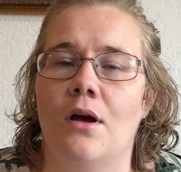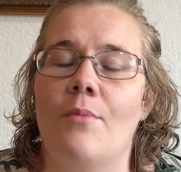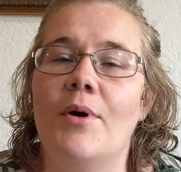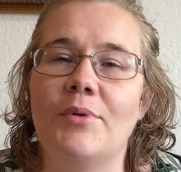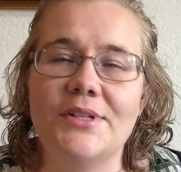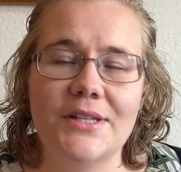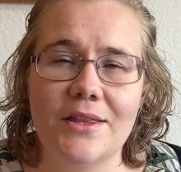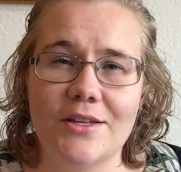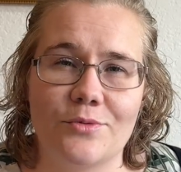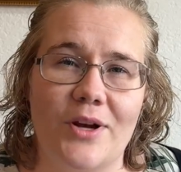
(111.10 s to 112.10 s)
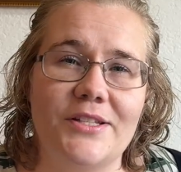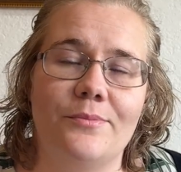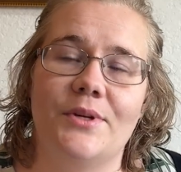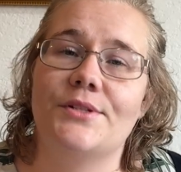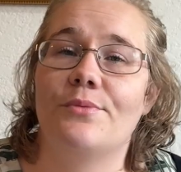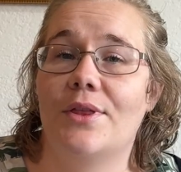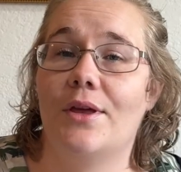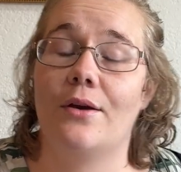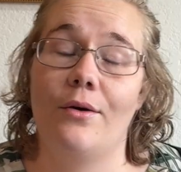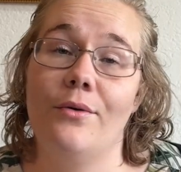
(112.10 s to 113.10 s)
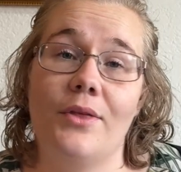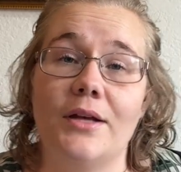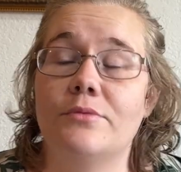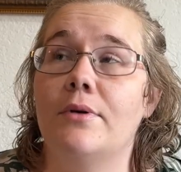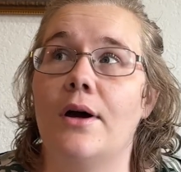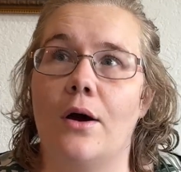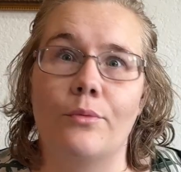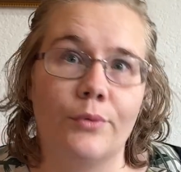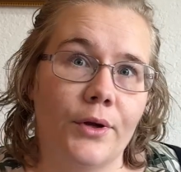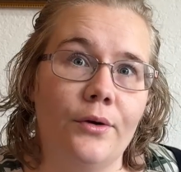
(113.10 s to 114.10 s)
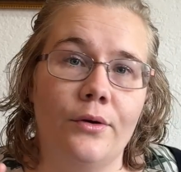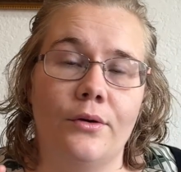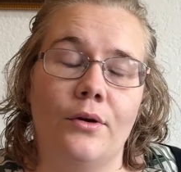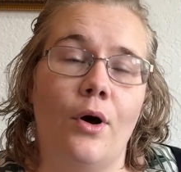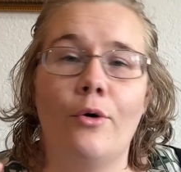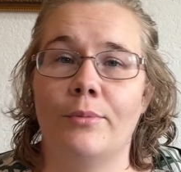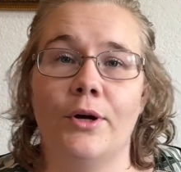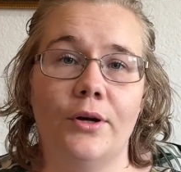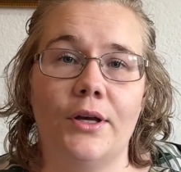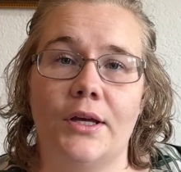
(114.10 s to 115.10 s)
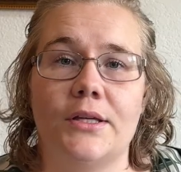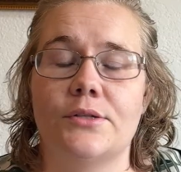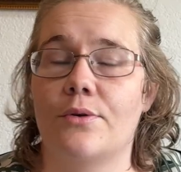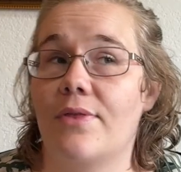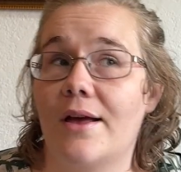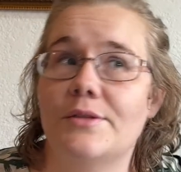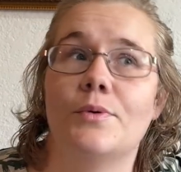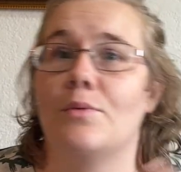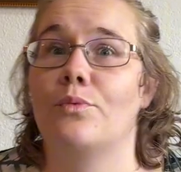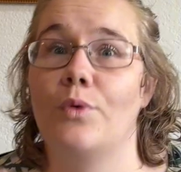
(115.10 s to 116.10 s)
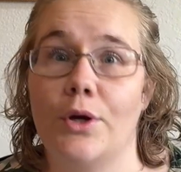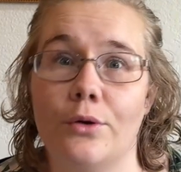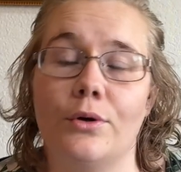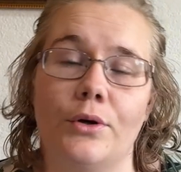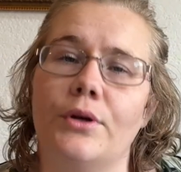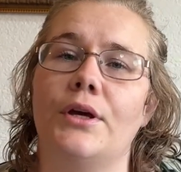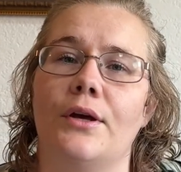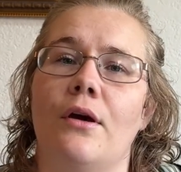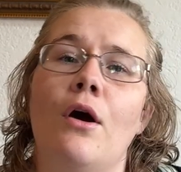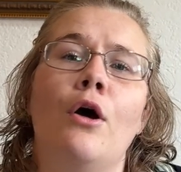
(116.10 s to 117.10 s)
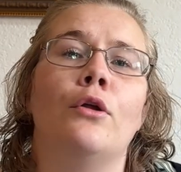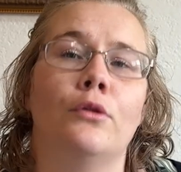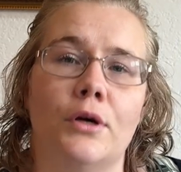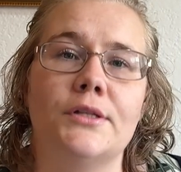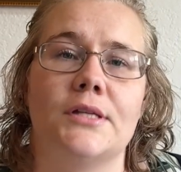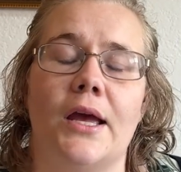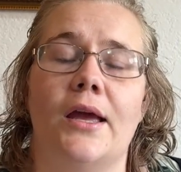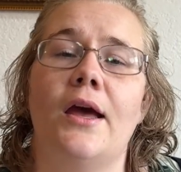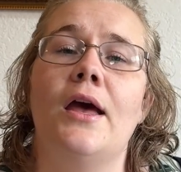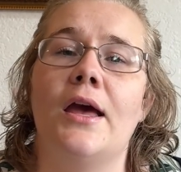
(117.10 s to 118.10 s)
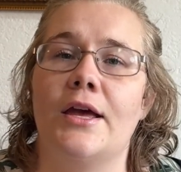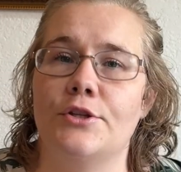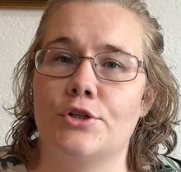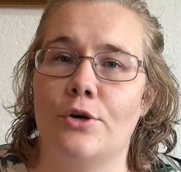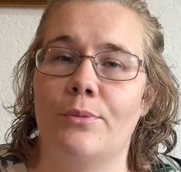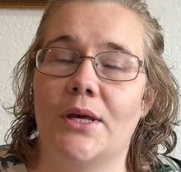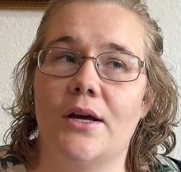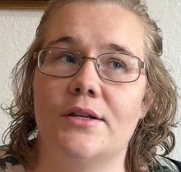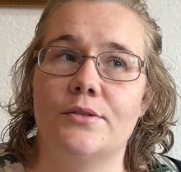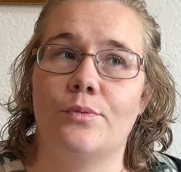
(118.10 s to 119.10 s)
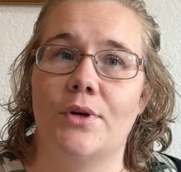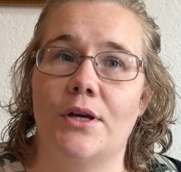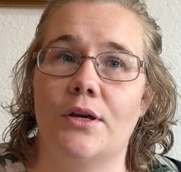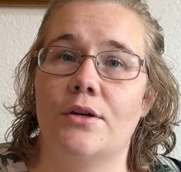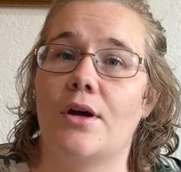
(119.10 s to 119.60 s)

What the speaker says: But we see these recipes and we think, oh, that's what a real home cook is, or that's what real cooking looks like. And so because we